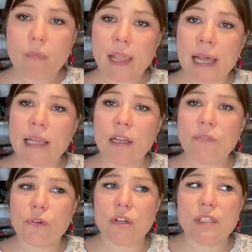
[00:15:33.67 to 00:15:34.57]
I
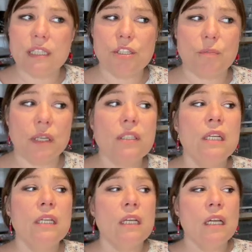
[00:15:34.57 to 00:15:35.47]
love cross stitch, but
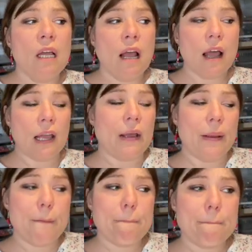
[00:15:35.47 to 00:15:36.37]

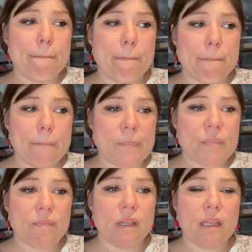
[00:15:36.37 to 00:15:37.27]
it
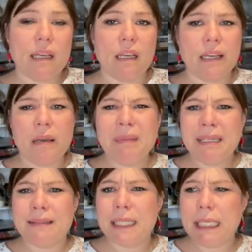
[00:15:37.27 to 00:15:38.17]
can be
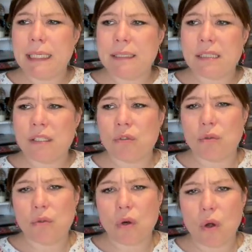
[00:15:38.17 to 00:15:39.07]
tedious
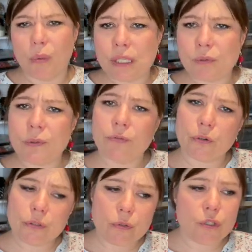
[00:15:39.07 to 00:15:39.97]
to always
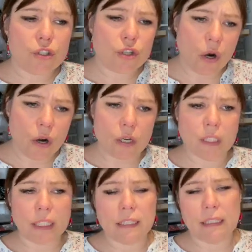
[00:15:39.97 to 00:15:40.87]
refer to the chart
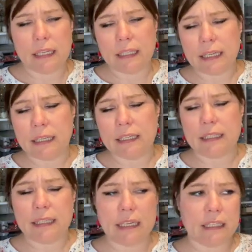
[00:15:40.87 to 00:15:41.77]

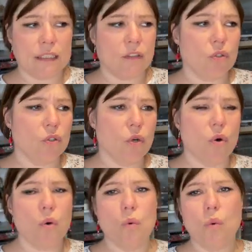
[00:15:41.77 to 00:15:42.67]
and to
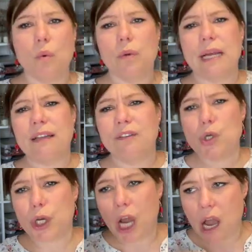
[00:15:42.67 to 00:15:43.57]
know and to
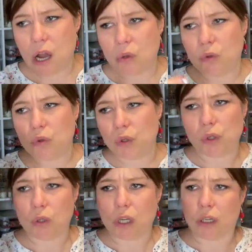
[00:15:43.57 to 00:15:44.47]
count
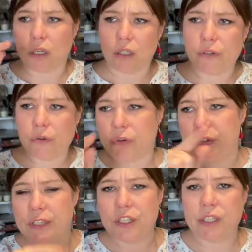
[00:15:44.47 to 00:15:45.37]
your
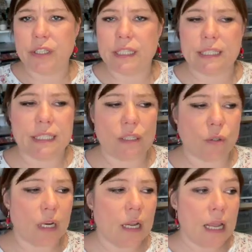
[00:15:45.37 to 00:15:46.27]
stitches, etc.